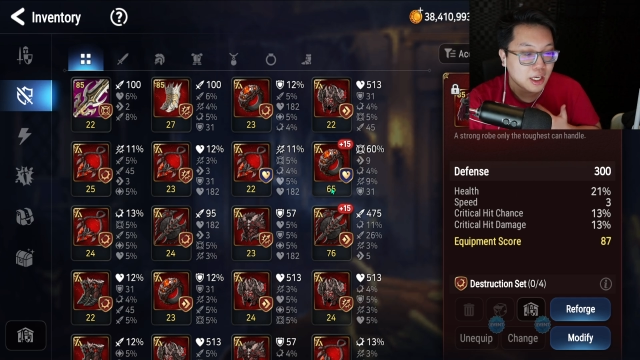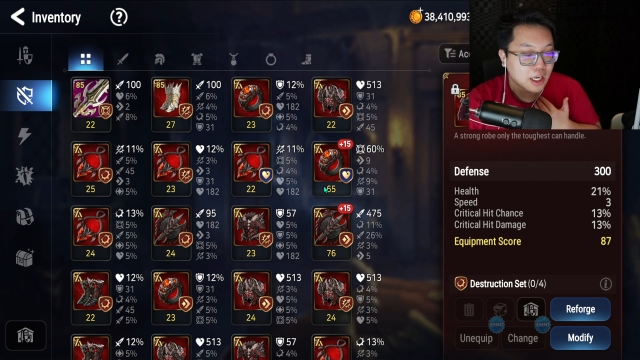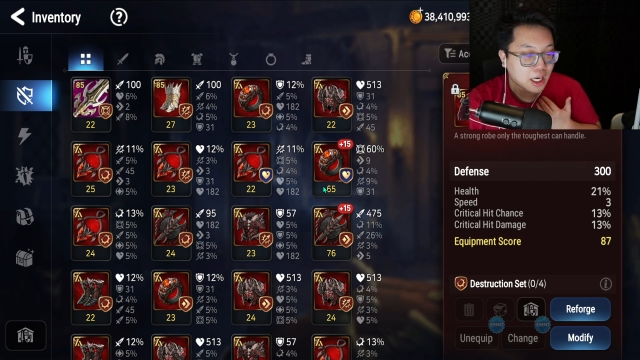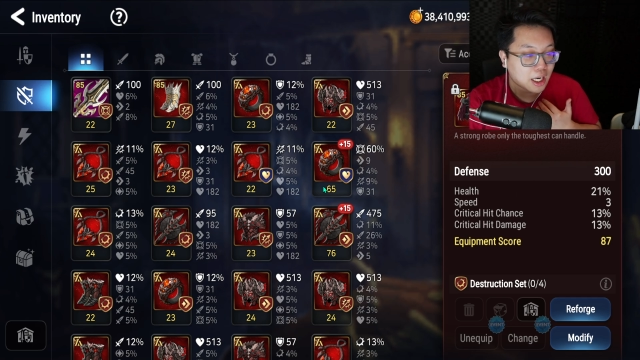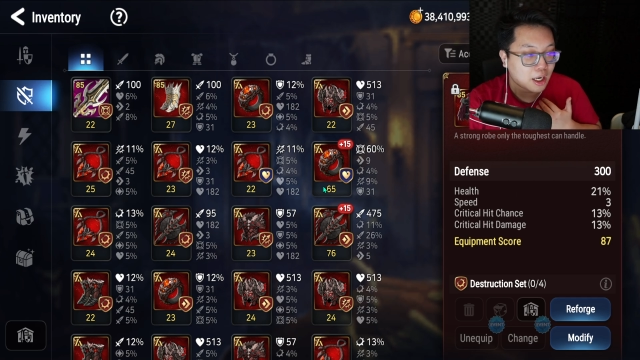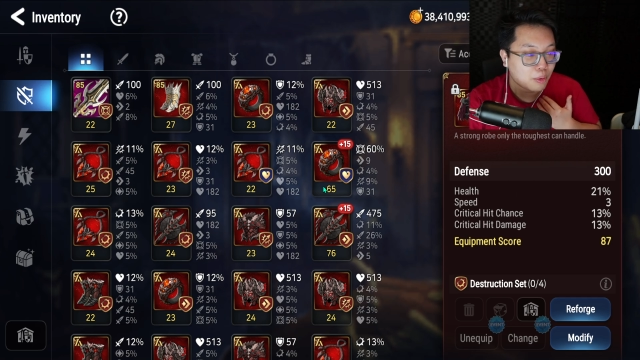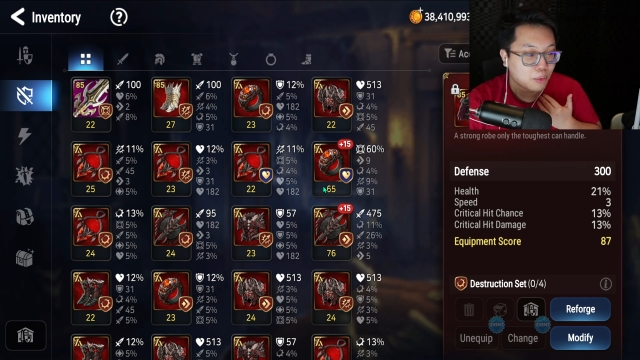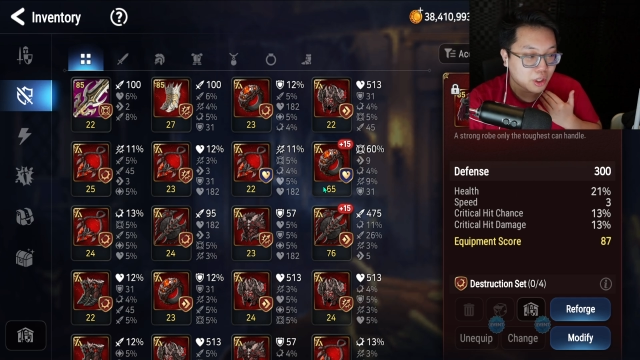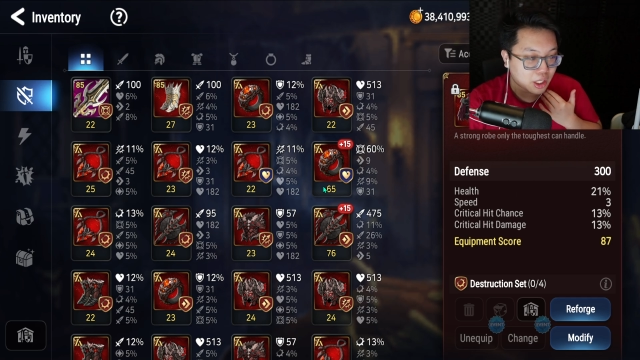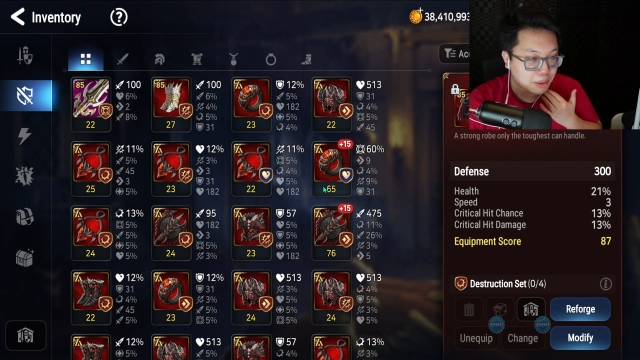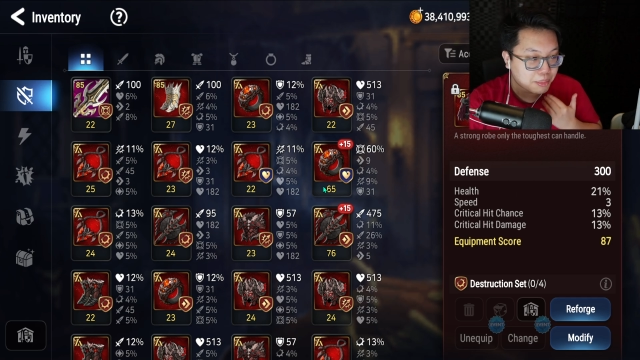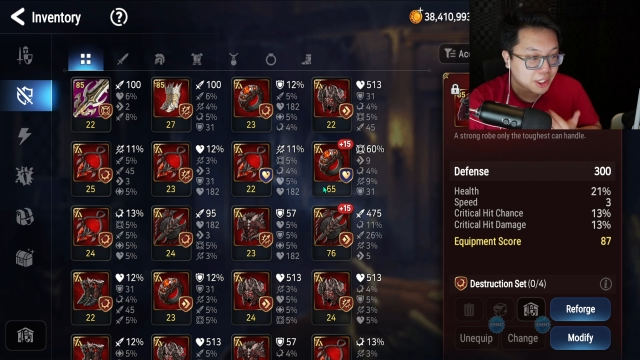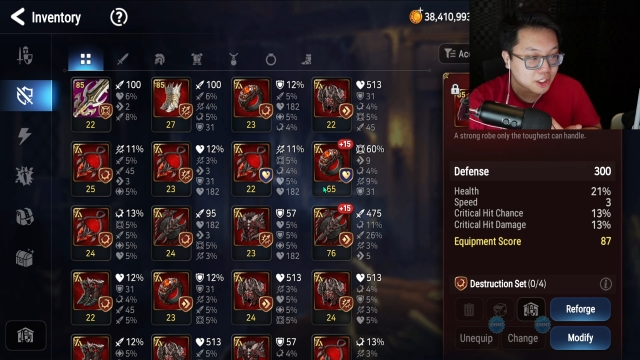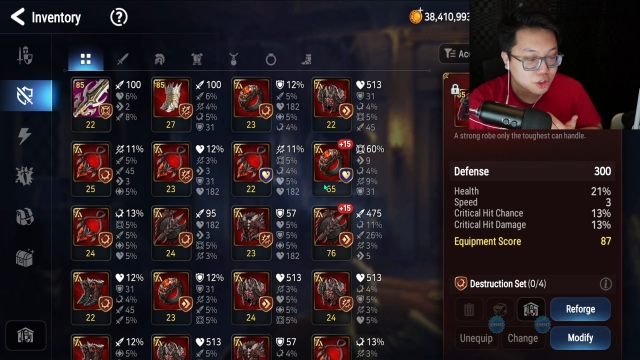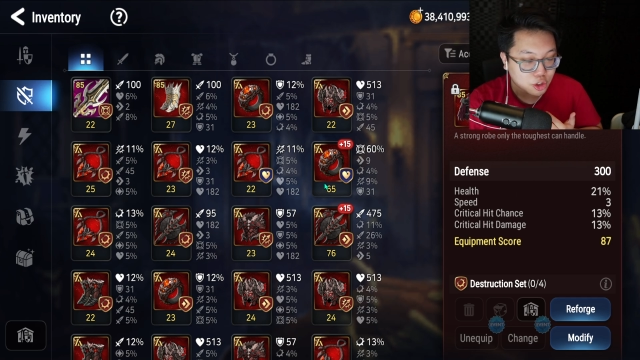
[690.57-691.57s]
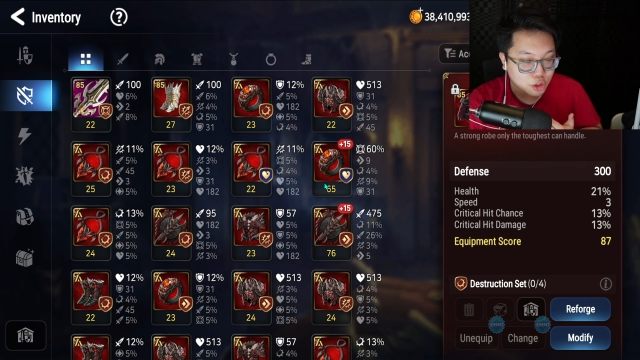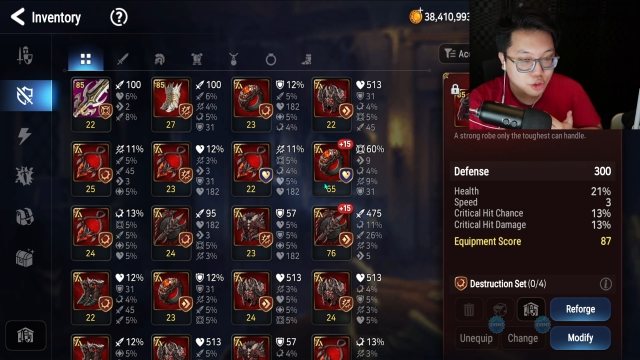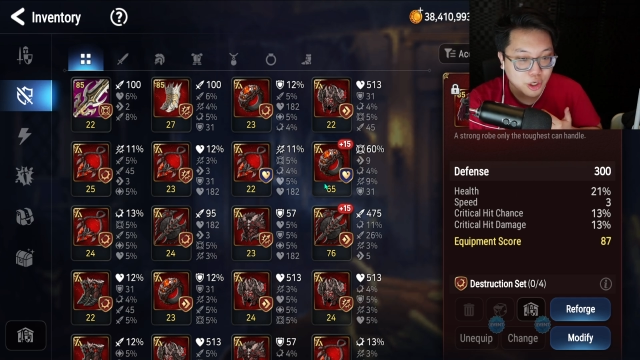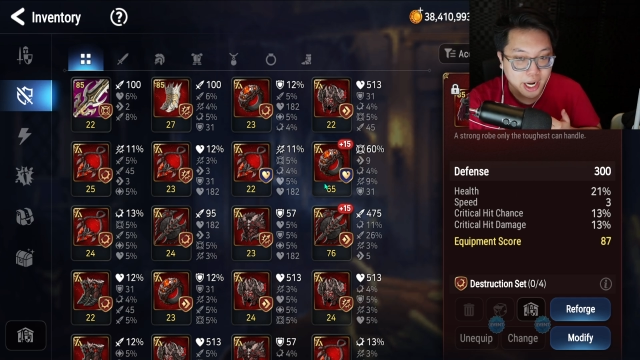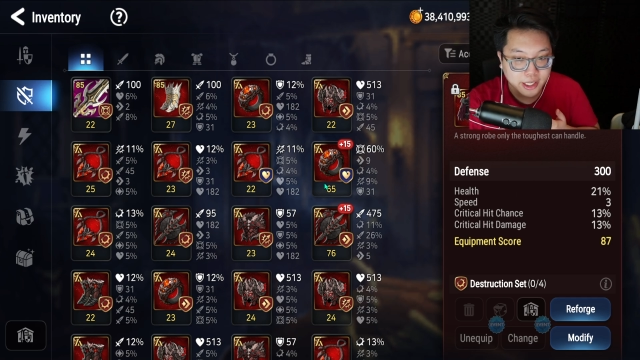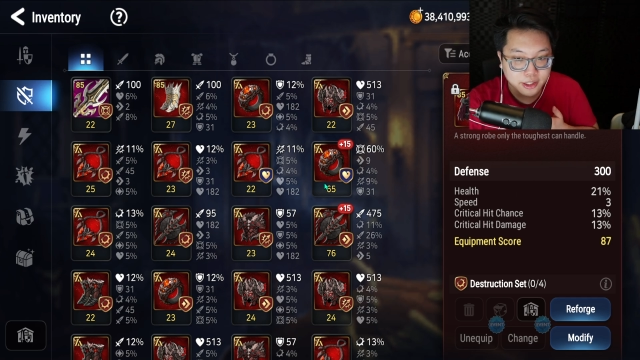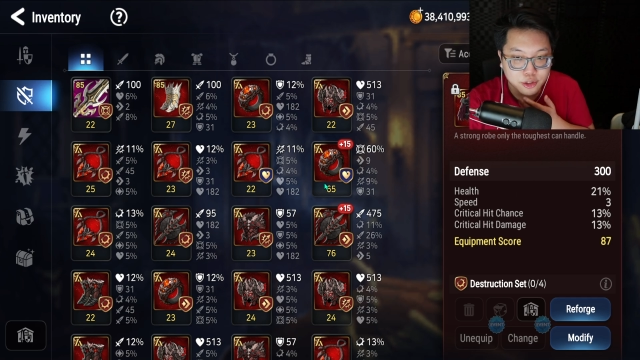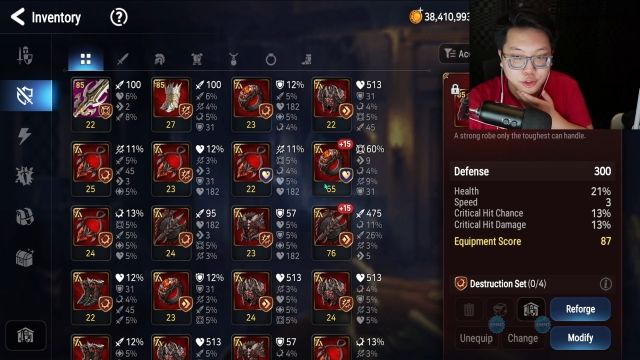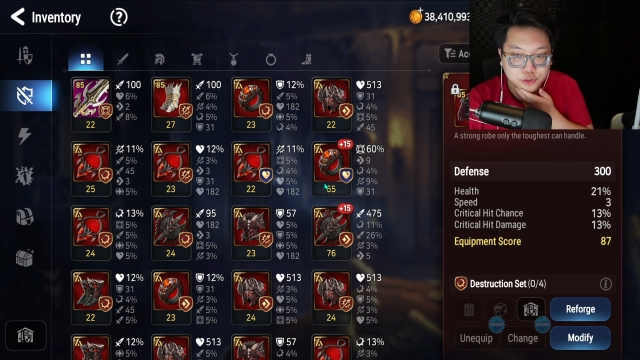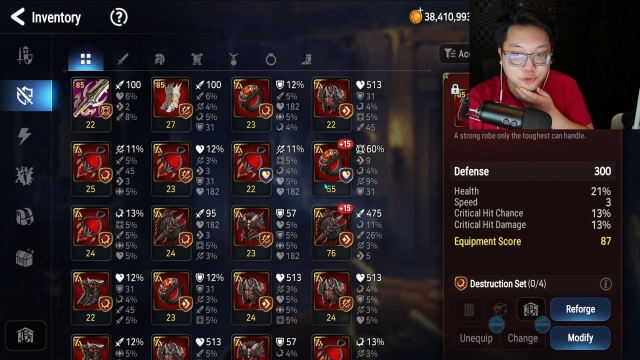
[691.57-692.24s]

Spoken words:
one of the biggest detractors